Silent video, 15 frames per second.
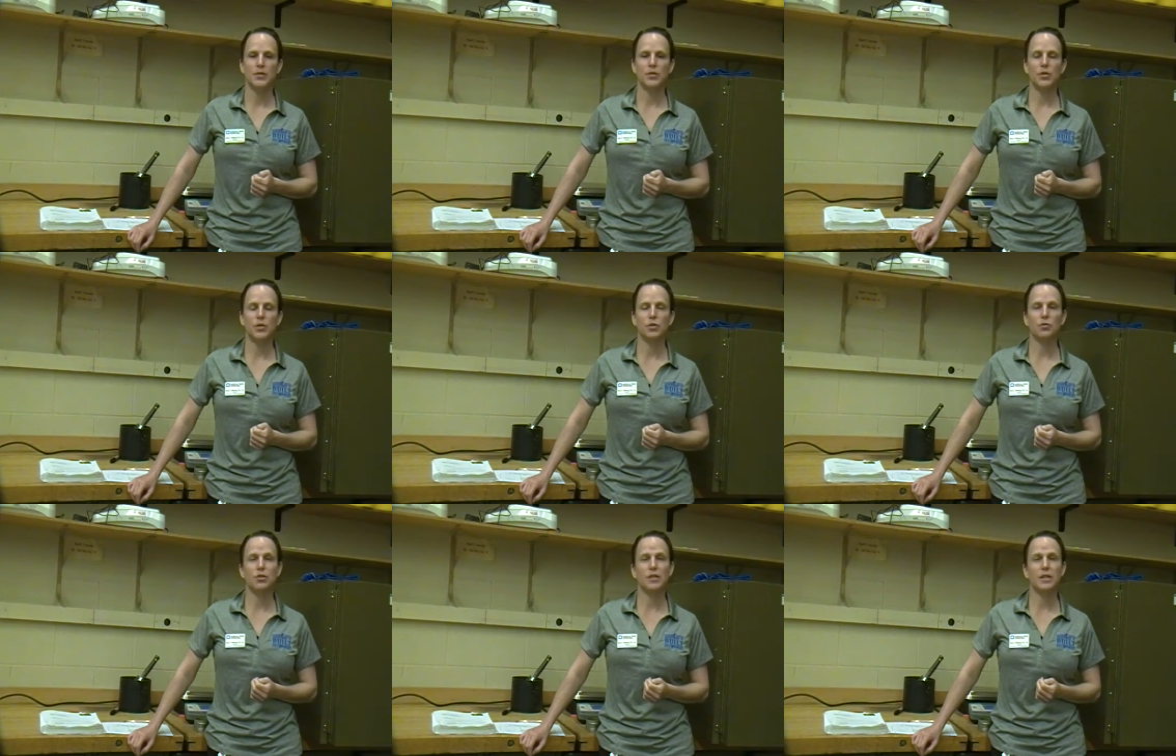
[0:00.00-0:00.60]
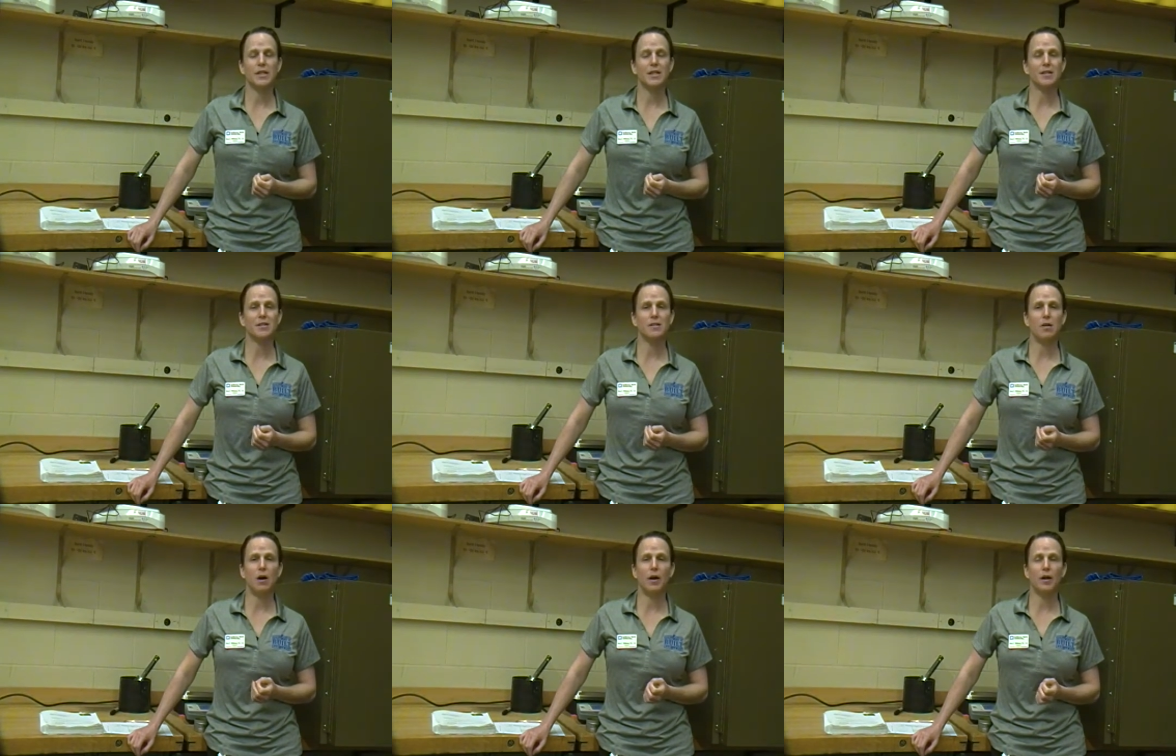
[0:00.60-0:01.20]
So usually
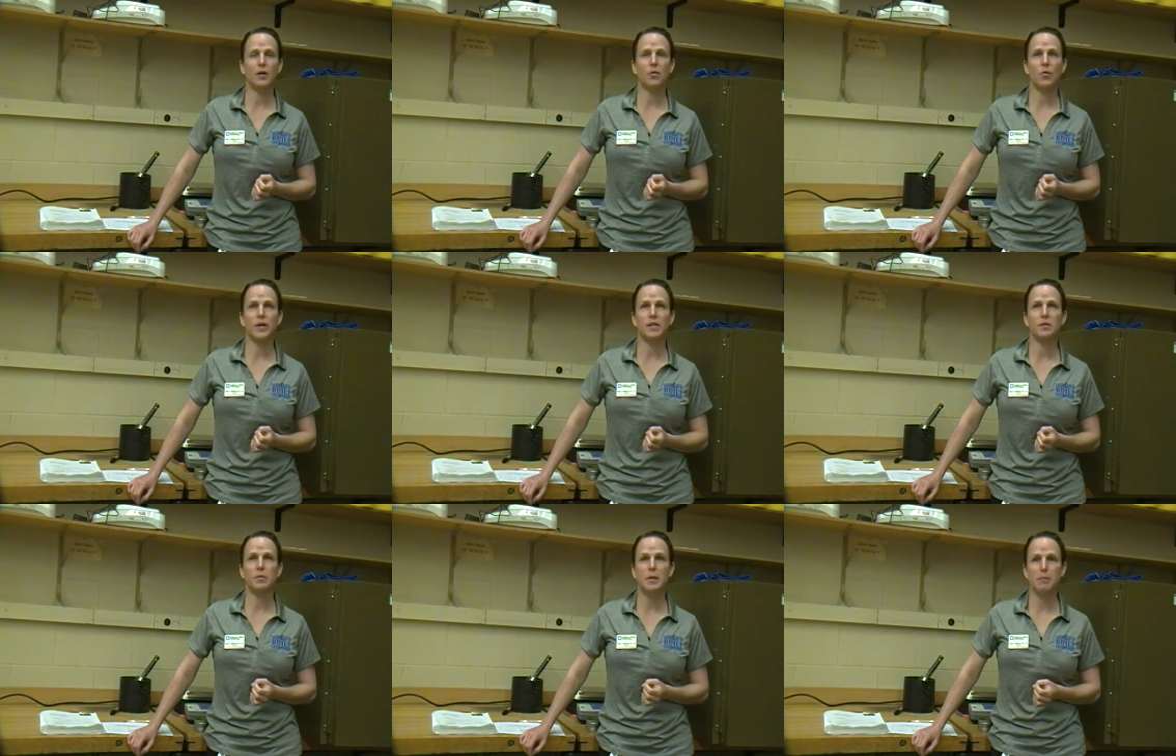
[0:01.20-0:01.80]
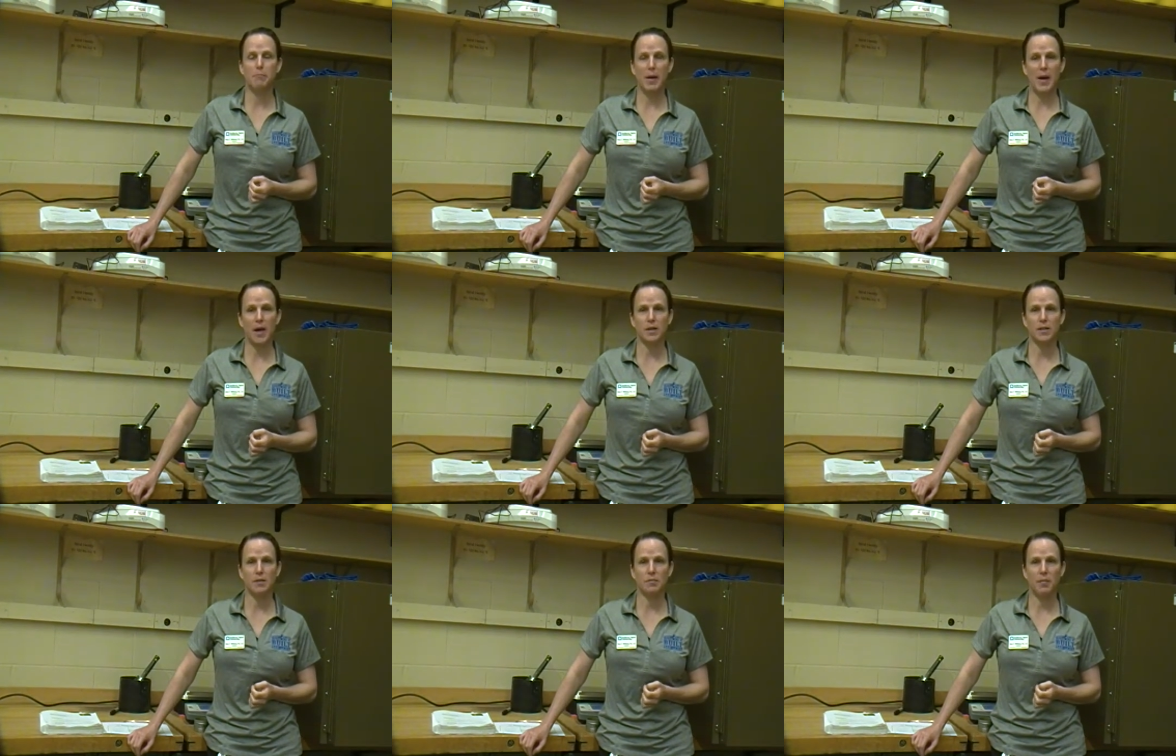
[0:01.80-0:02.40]
it's not going to be
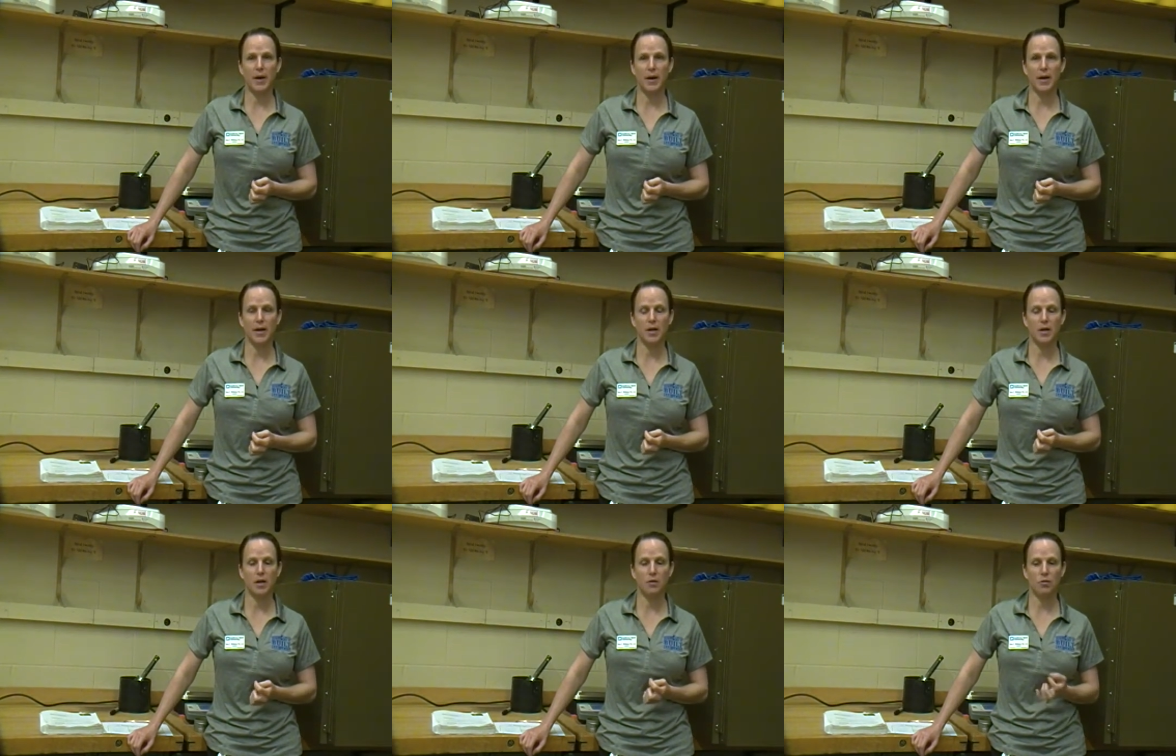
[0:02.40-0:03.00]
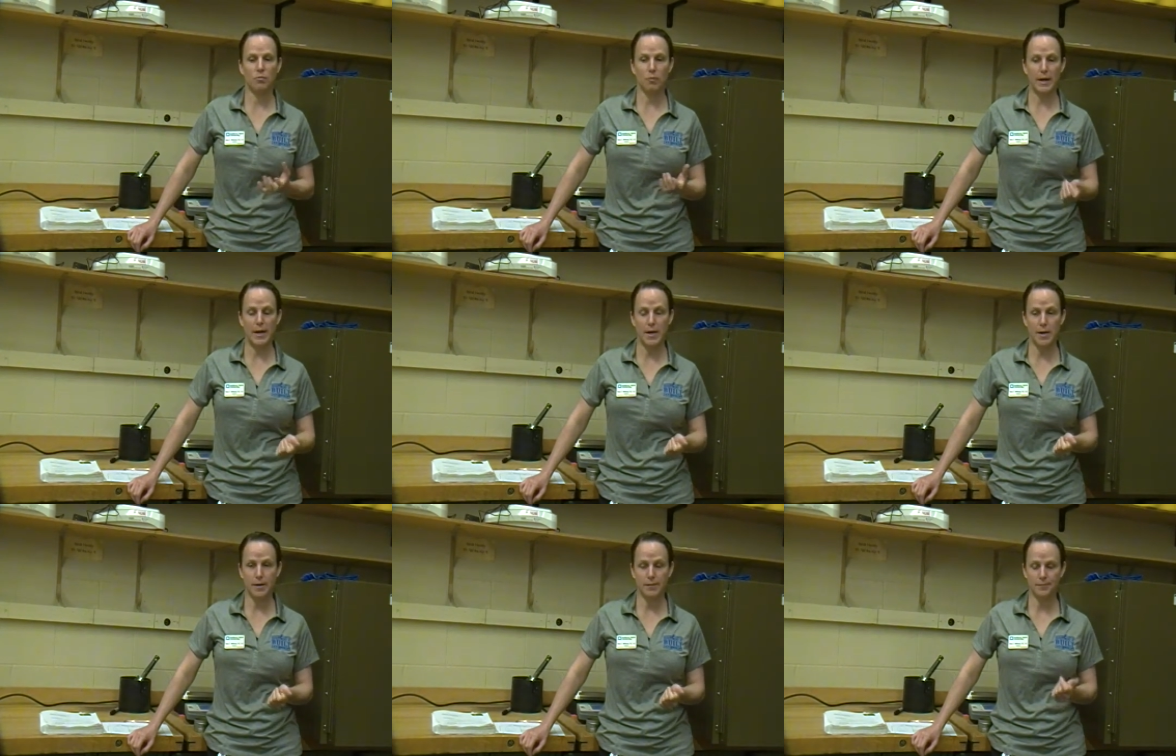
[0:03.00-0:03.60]
impacted by
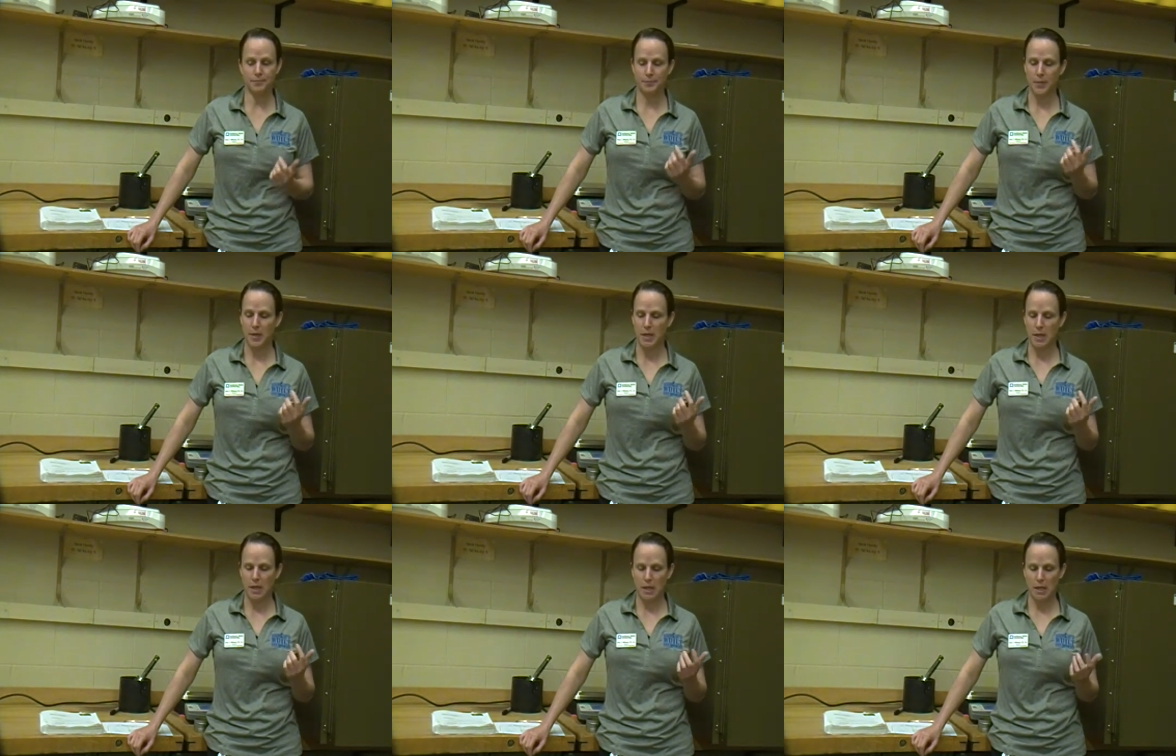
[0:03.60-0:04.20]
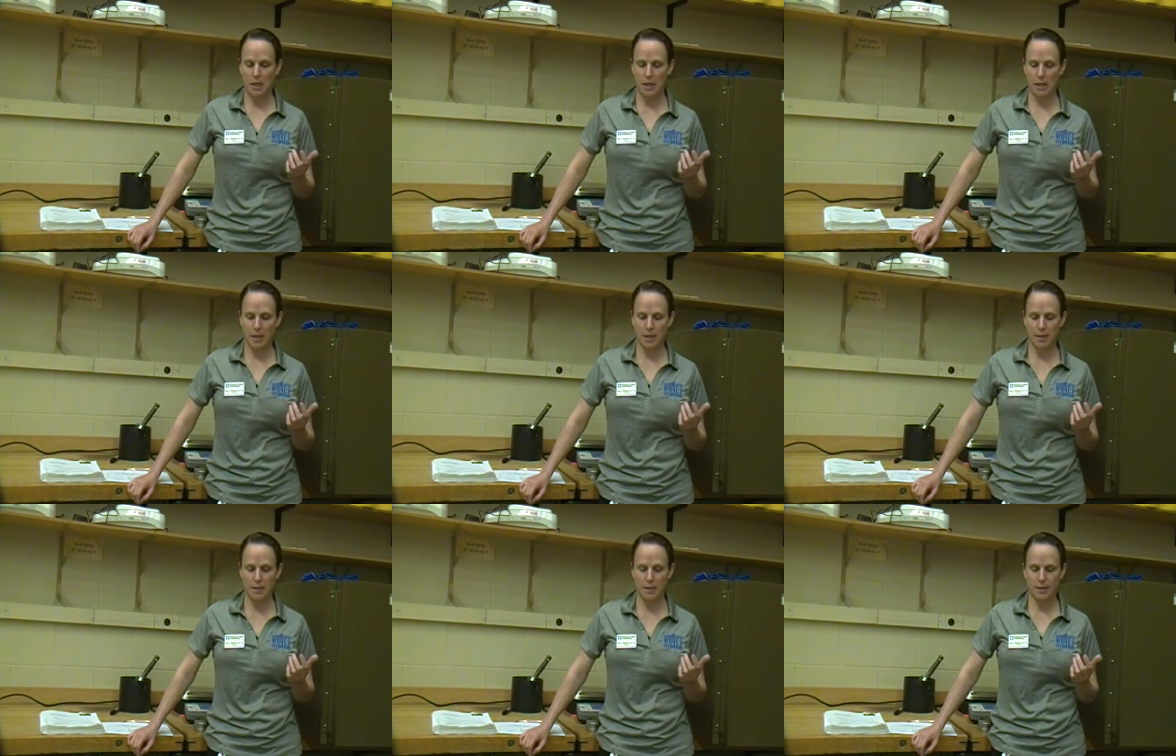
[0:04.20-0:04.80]
rain
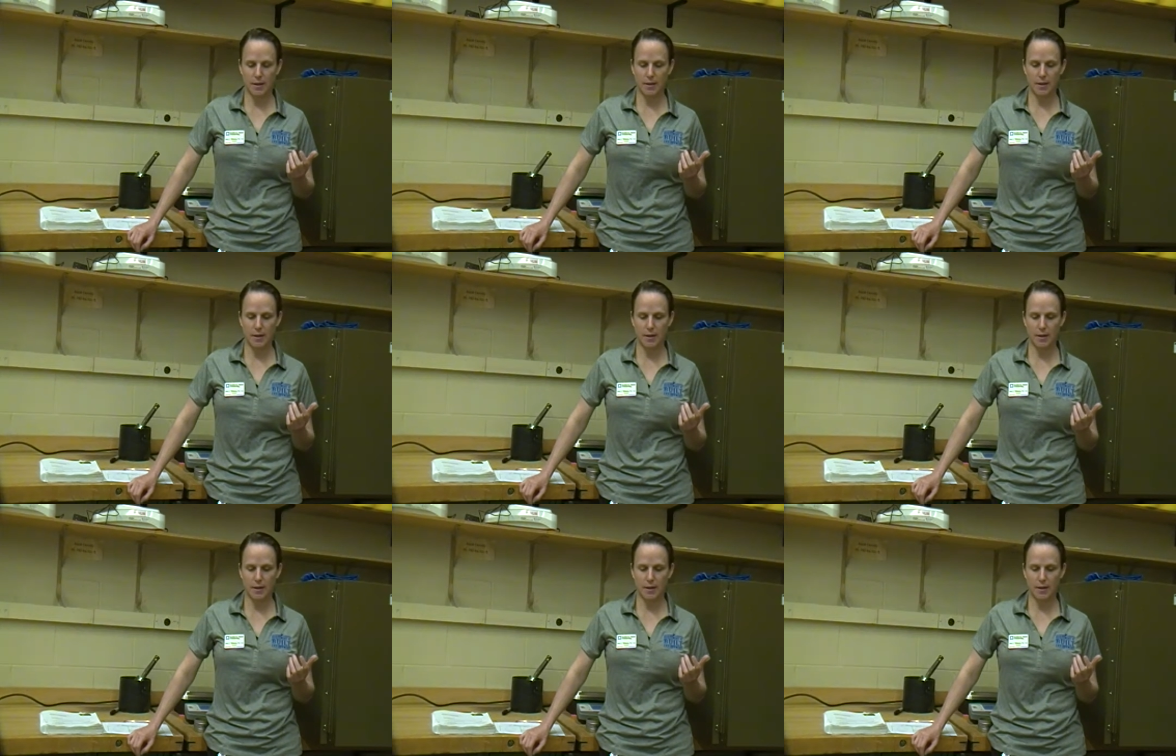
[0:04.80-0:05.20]
and